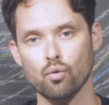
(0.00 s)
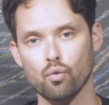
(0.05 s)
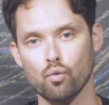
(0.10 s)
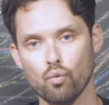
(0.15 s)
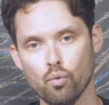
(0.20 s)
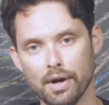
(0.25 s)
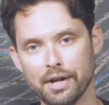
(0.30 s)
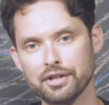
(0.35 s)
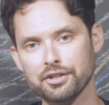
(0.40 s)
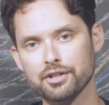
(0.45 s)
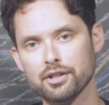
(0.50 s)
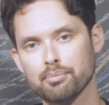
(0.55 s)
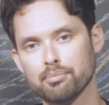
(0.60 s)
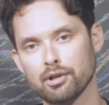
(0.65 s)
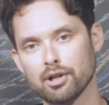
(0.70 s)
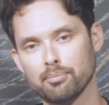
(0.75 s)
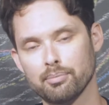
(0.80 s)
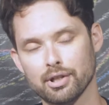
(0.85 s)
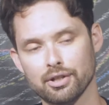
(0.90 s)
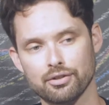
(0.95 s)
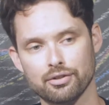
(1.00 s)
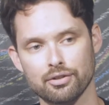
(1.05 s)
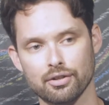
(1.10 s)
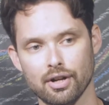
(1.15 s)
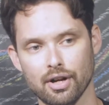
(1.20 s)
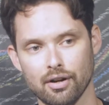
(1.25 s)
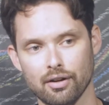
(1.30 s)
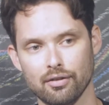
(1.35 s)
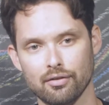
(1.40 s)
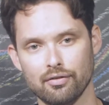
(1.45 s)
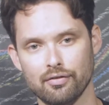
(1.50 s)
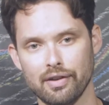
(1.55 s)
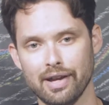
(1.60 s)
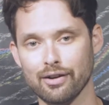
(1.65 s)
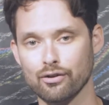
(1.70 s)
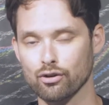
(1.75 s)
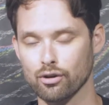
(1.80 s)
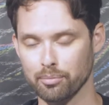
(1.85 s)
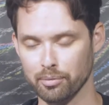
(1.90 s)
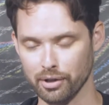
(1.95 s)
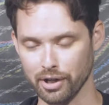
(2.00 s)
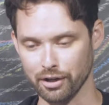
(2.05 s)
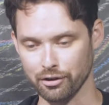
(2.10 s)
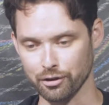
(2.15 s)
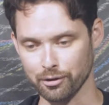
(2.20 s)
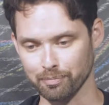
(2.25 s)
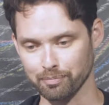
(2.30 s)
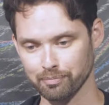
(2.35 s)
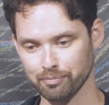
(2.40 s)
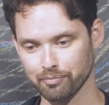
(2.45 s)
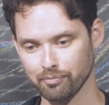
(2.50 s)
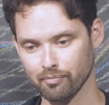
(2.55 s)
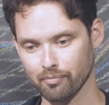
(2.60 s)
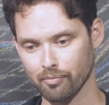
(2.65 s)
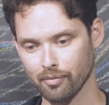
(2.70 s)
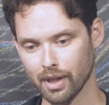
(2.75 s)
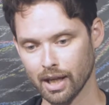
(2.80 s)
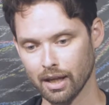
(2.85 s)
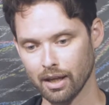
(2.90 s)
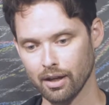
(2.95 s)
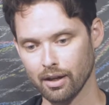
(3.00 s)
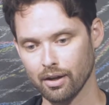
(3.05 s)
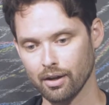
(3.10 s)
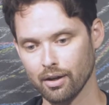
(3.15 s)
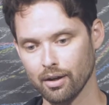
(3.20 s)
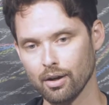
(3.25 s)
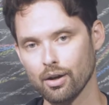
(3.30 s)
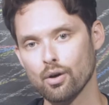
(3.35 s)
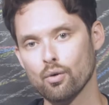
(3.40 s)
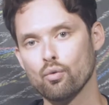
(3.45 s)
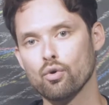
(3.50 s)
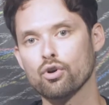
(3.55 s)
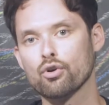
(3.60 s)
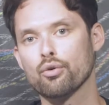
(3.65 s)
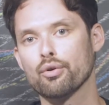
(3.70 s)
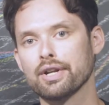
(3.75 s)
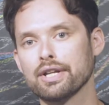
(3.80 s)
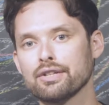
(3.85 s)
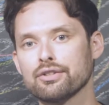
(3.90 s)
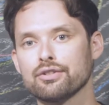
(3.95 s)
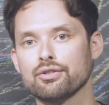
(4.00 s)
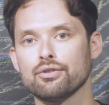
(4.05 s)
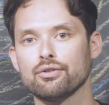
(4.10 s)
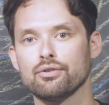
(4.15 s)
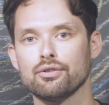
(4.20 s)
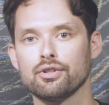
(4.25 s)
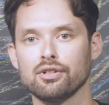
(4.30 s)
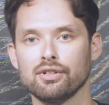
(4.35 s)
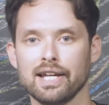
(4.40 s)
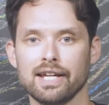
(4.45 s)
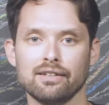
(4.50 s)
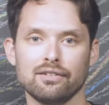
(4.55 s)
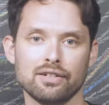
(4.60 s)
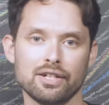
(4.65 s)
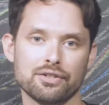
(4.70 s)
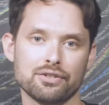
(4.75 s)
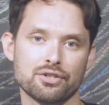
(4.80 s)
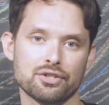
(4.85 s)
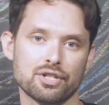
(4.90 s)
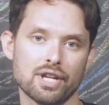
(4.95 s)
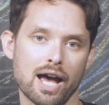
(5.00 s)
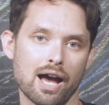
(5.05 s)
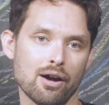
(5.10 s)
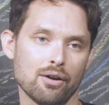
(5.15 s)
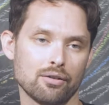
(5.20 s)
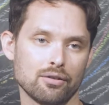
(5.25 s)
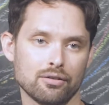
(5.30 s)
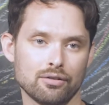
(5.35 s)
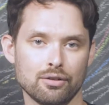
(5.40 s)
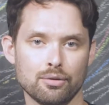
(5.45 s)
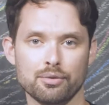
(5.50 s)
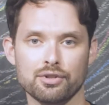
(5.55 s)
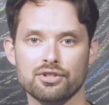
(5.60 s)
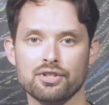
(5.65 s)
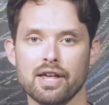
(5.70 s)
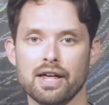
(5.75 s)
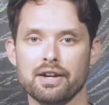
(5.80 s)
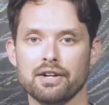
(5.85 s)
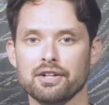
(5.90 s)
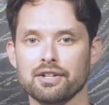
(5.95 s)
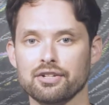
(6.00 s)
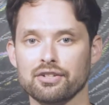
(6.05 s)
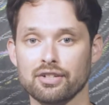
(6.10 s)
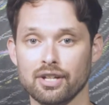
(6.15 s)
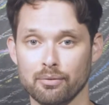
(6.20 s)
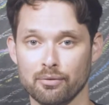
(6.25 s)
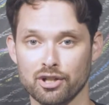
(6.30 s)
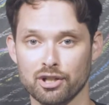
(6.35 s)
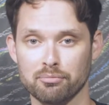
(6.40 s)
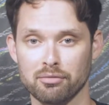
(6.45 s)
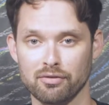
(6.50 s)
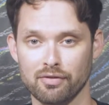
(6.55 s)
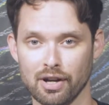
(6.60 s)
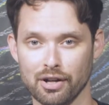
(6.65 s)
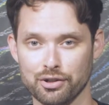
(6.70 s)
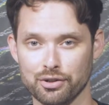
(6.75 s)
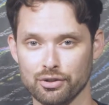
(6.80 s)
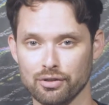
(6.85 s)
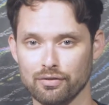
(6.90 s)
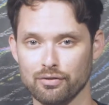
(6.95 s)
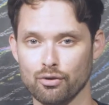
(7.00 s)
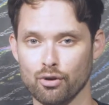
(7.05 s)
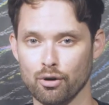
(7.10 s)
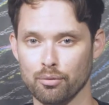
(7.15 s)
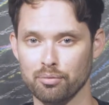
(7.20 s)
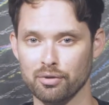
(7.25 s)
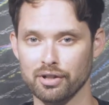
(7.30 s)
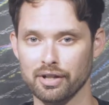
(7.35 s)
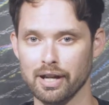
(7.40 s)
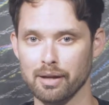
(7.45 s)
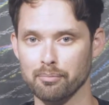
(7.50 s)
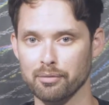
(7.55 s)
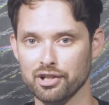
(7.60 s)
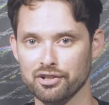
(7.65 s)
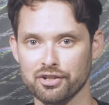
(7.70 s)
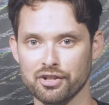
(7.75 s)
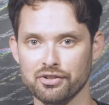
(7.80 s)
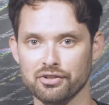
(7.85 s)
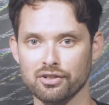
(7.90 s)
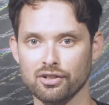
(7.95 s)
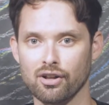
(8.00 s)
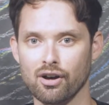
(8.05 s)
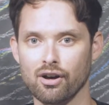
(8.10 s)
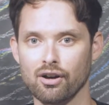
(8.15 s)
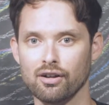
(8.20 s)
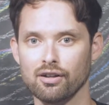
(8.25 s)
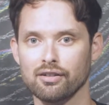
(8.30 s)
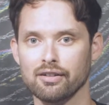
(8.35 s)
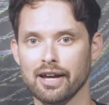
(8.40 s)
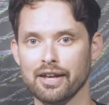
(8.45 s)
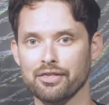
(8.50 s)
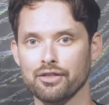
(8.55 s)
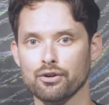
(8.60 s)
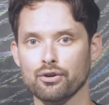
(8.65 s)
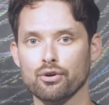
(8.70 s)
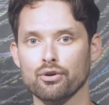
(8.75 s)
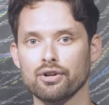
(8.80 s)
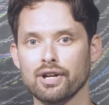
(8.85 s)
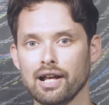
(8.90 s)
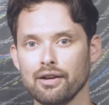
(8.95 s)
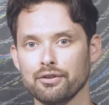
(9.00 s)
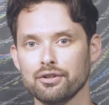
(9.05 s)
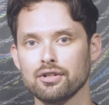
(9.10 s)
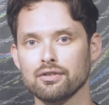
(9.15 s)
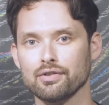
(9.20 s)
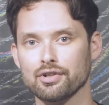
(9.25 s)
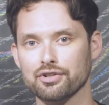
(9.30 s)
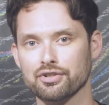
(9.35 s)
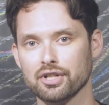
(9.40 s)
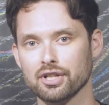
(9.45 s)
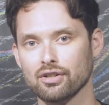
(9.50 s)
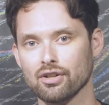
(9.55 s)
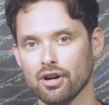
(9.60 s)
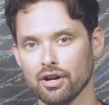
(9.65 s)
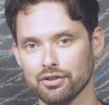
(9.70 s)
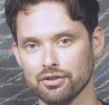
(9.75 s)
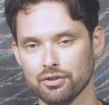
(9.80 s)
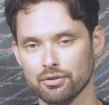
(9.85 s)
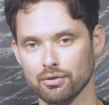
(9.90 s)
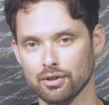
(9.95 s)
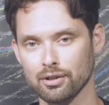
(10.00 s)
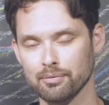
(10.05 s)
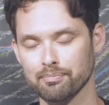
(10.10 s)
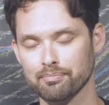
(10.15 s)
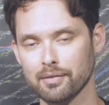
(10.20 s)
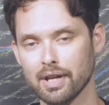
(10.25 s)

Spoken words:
What is the purpose of a corporation? Well, according to the late Lynn Stout, who was then a distinguished professor of corporate and business law at the Cornell University Law School,